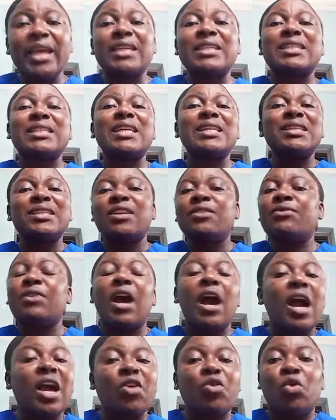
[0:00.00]
excessive
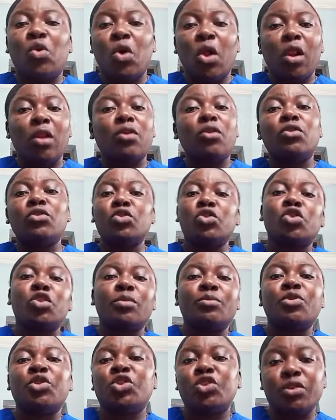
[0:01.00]
alcohol
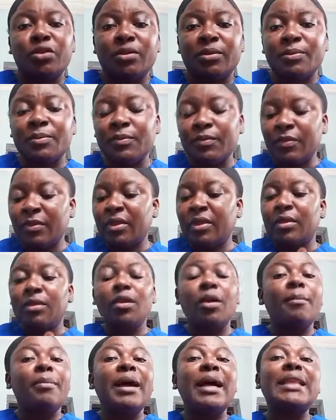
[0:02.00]
consumption.
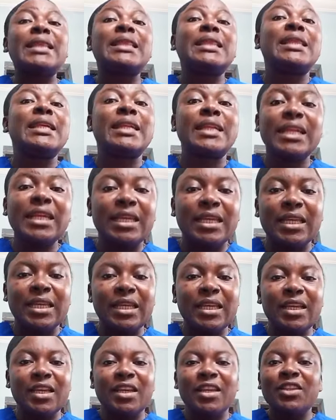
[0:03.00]
Number three,
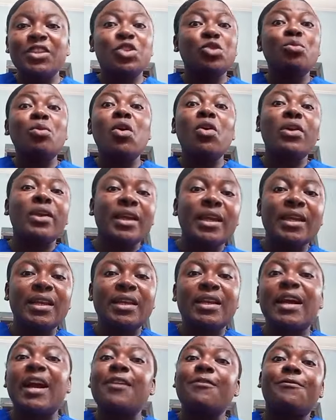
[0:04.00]

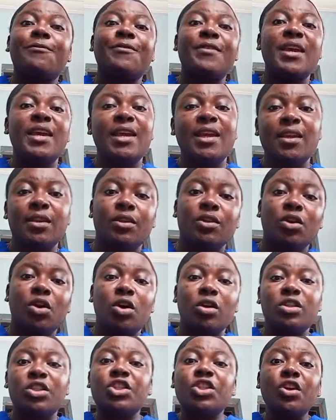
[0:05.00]
smoking, caffeine,
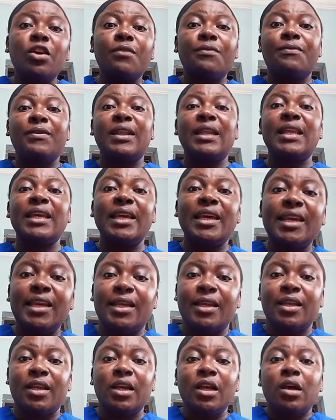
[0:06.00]

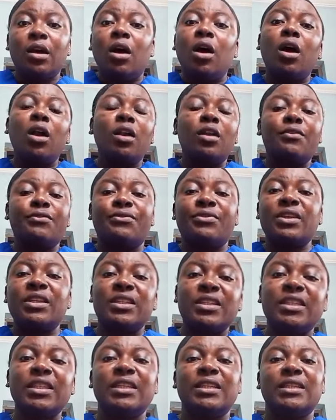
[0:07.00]
theophylline, all of
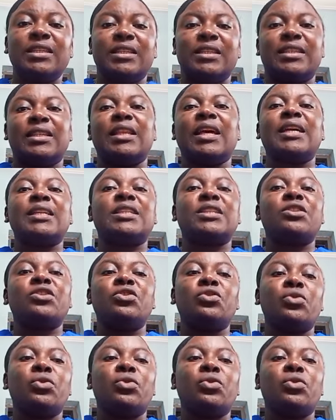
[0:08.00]
these things that